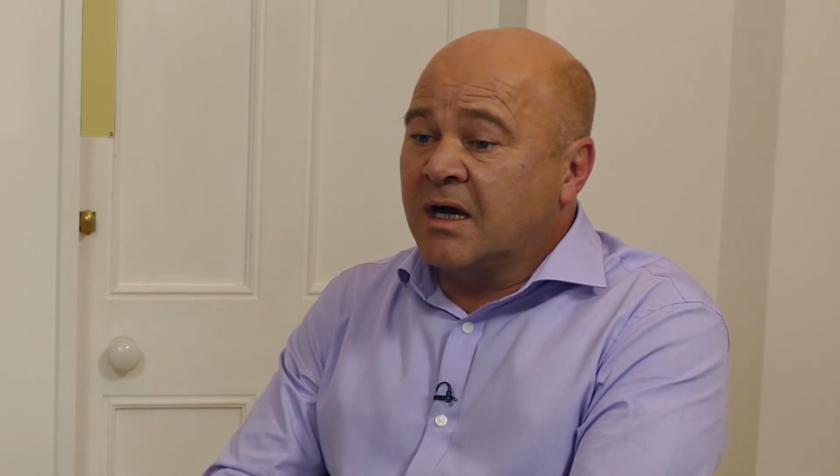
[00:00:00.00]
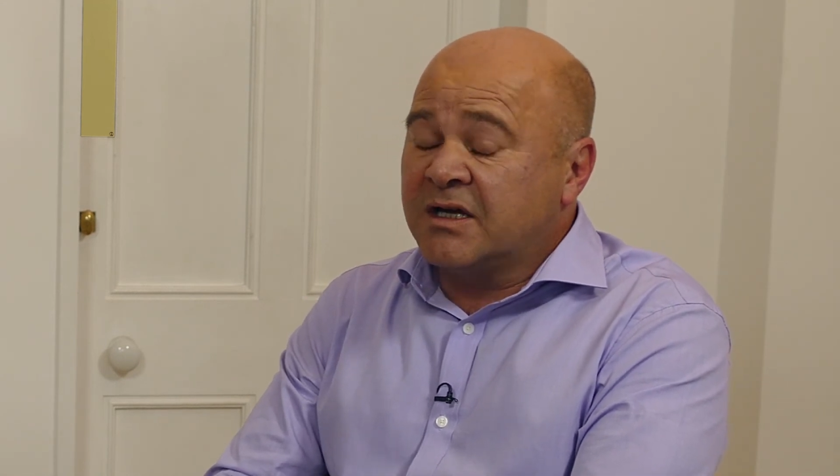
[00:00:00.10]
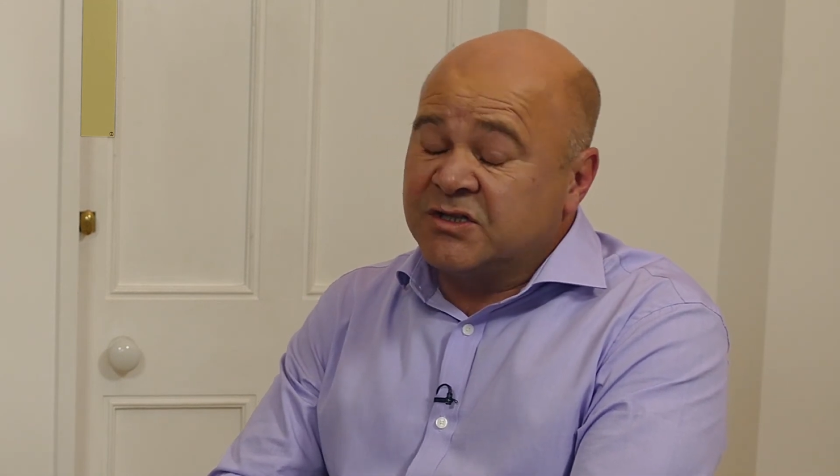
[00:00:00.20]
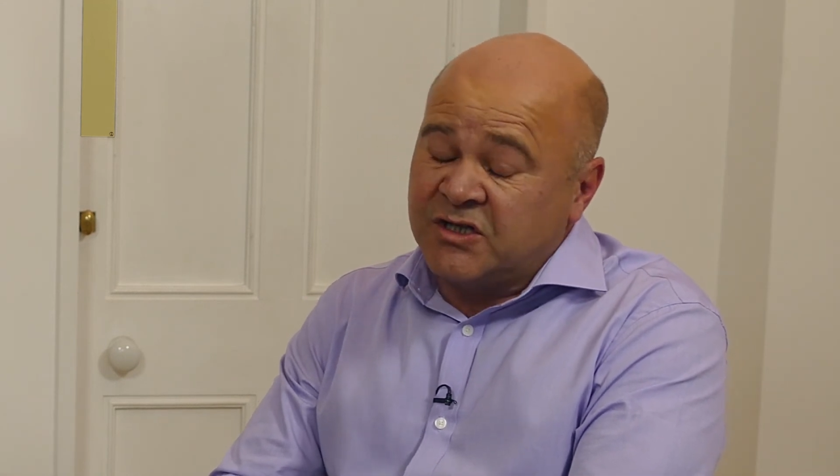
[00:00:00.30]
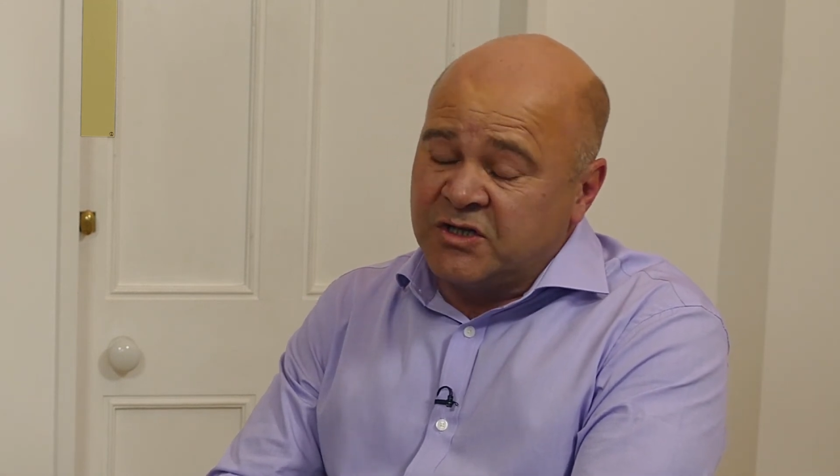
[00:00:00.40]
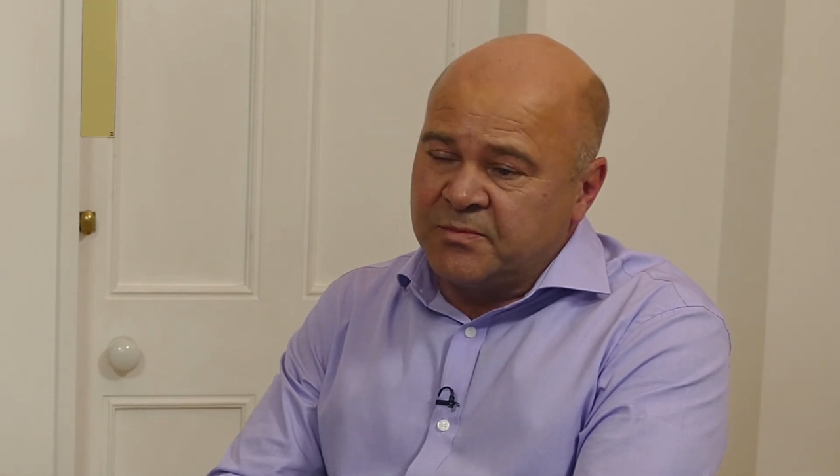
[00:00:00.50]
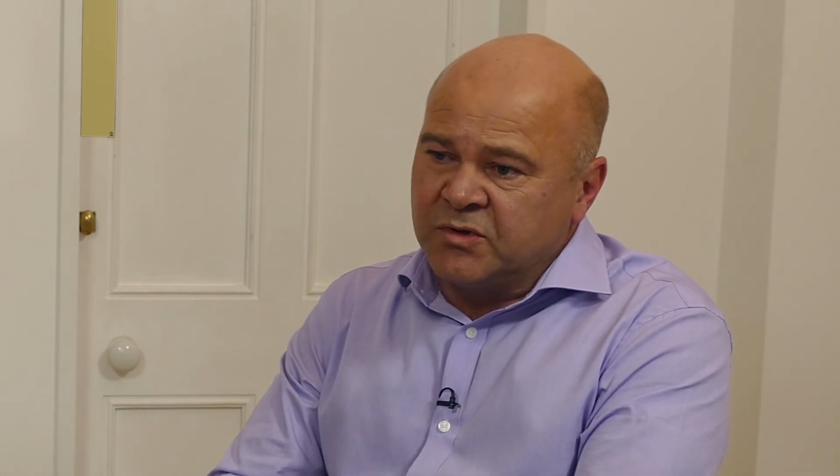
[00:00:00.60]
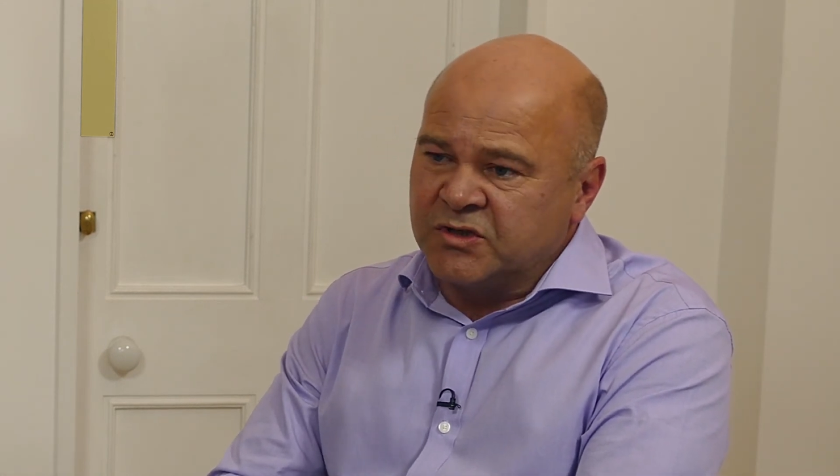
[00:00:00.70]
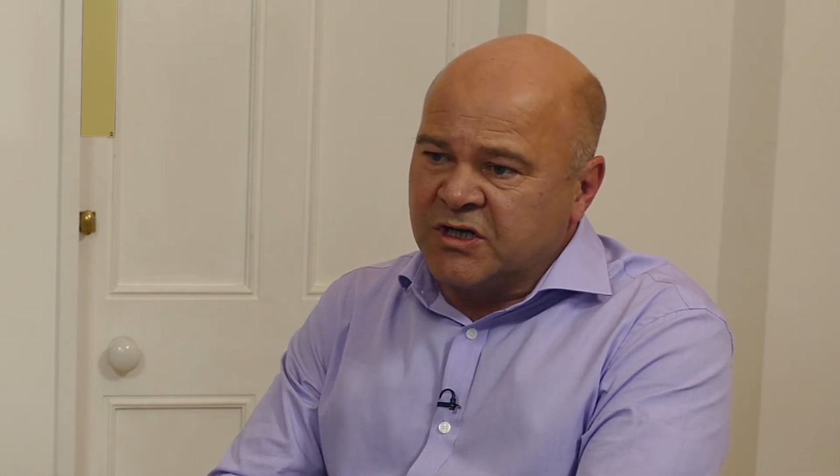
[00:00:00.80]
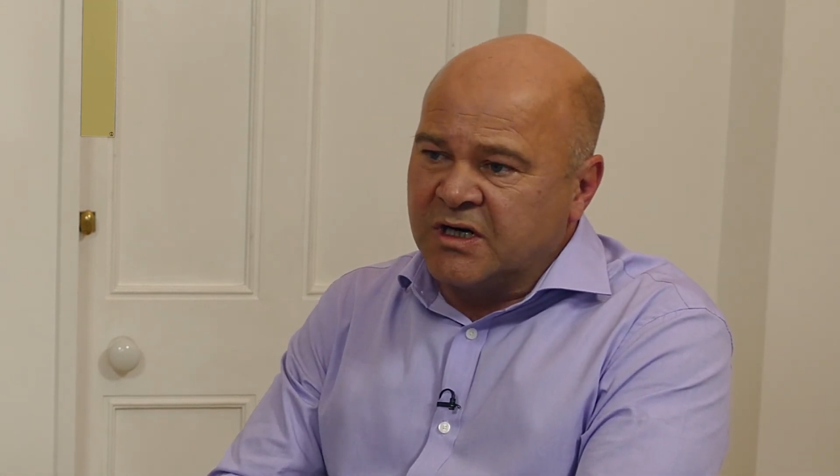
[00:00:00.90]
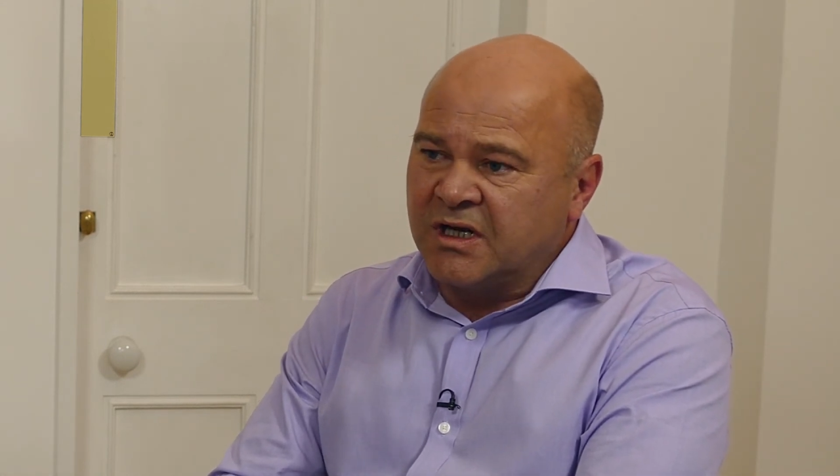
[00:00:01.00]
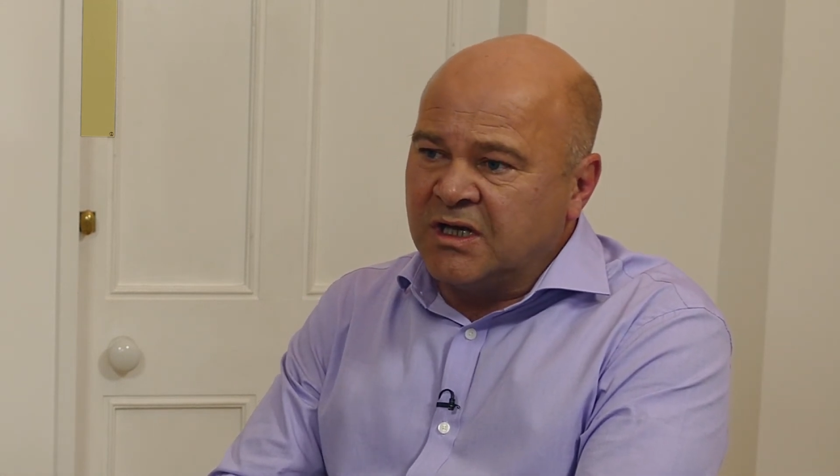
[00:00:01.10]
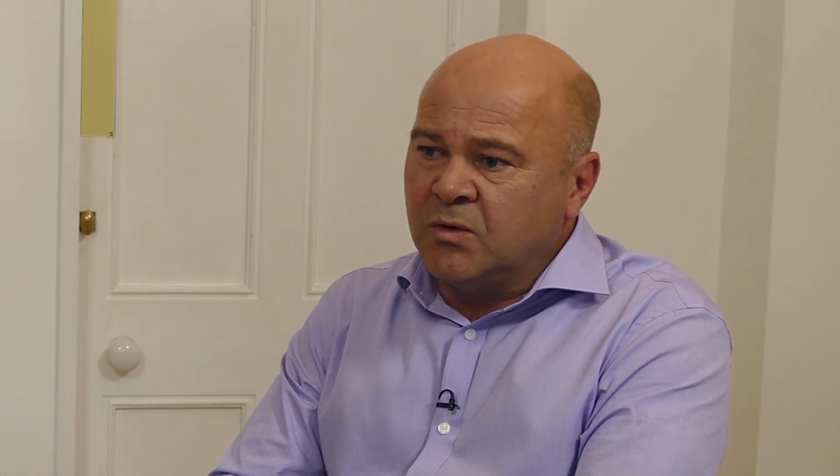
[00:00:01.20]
considerable journey.